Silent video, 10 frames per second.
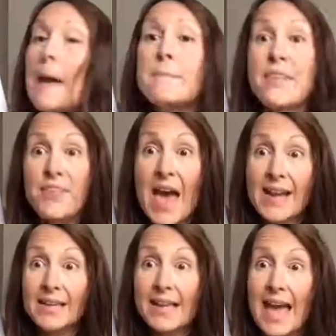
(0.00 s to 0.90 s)
But
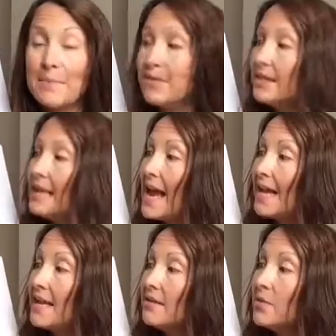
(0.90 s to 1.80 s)
then came the
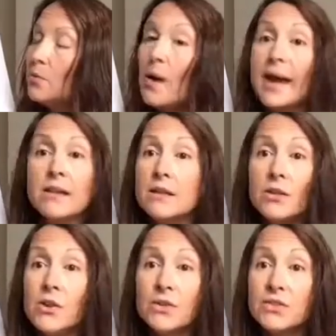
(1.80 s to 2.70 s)
day the whale
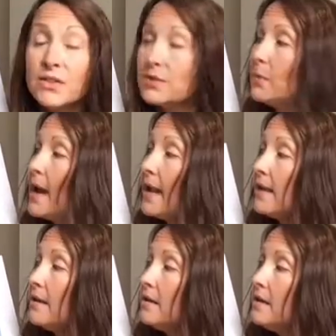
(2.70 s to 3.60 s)
lost its
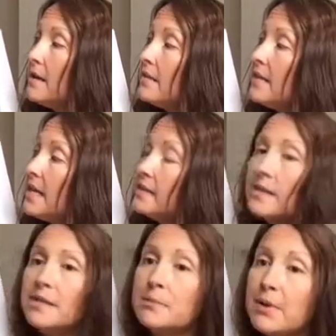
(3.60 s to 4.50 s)
way. These are
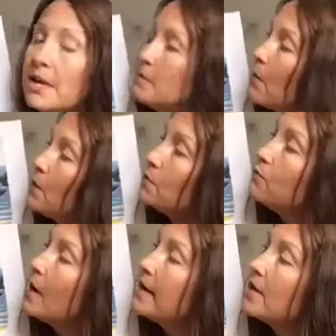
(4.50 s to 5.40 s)
the speedboats
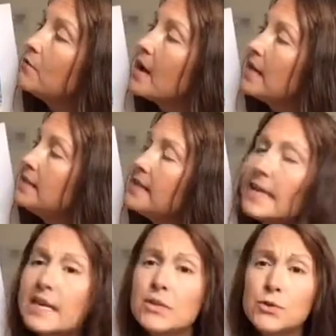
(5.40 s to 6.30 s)
running a race,
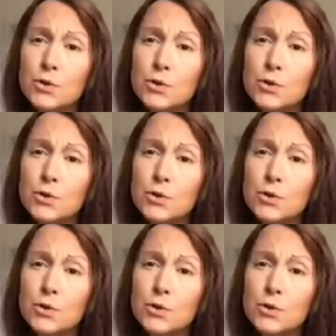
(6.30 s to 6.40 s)
zigging and